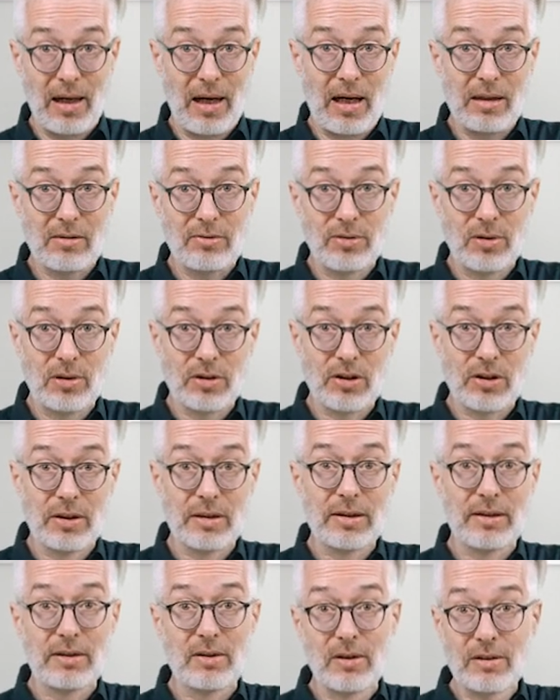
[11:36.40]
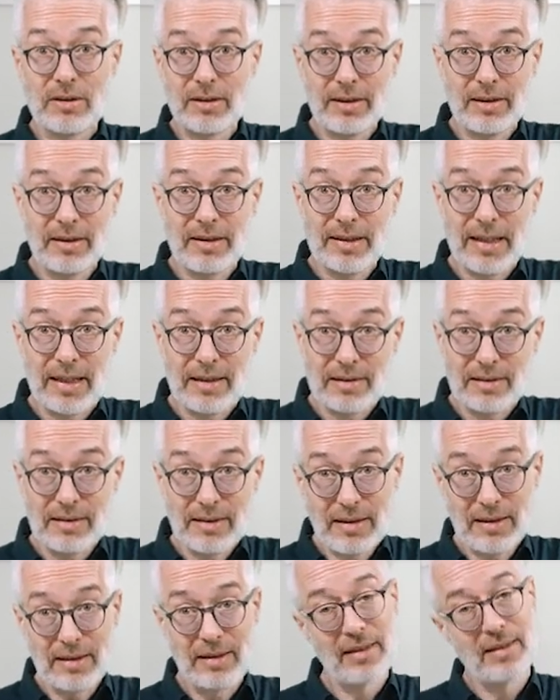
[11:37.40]
Unfortunately not.
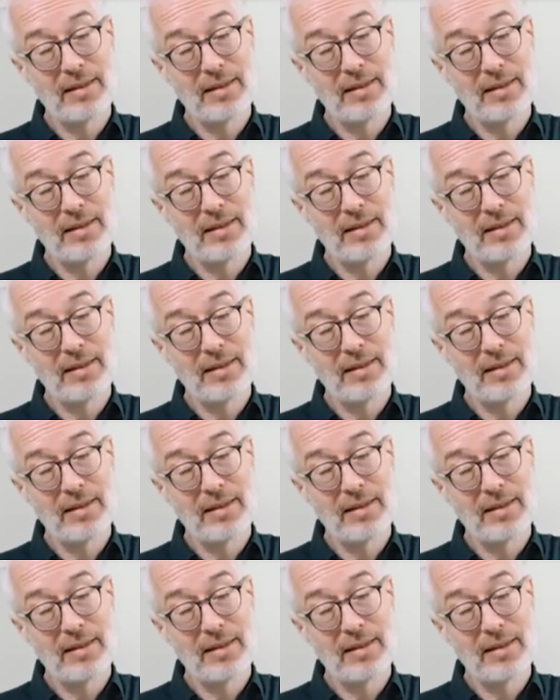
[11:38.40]
Again,